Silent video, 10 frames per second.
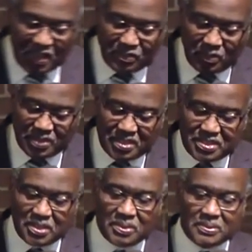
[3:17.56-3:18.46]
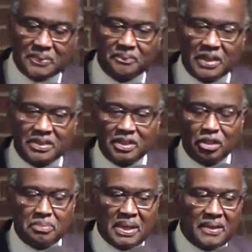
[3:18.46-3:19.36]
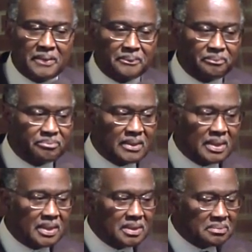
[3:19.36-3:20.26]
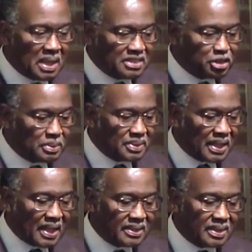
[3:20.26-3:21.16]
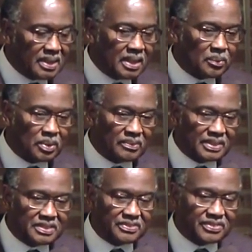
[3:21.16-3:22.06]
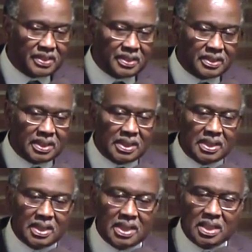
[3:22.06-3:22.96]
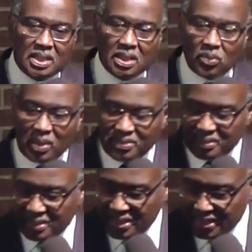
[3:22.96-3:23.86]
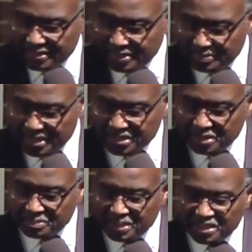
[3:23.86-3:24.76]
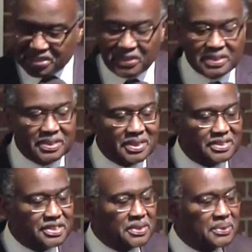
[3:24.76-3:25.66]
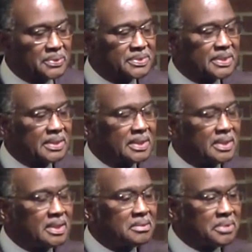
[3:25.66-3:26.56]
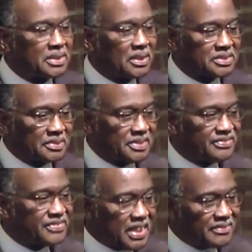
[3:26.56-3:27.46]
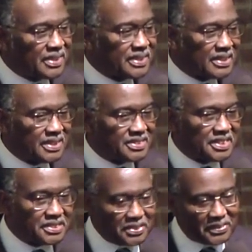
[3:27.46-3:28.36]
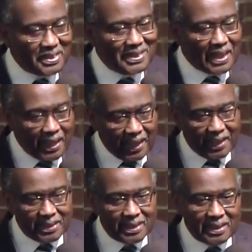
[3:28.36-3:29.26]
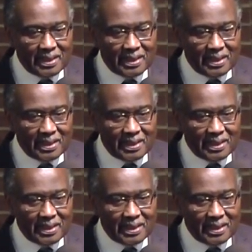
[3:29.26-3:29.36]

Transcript: favor with the Jews, it could have been possible that it would have interfered with his mission ministering to the Jews because of the favor that the centurion had.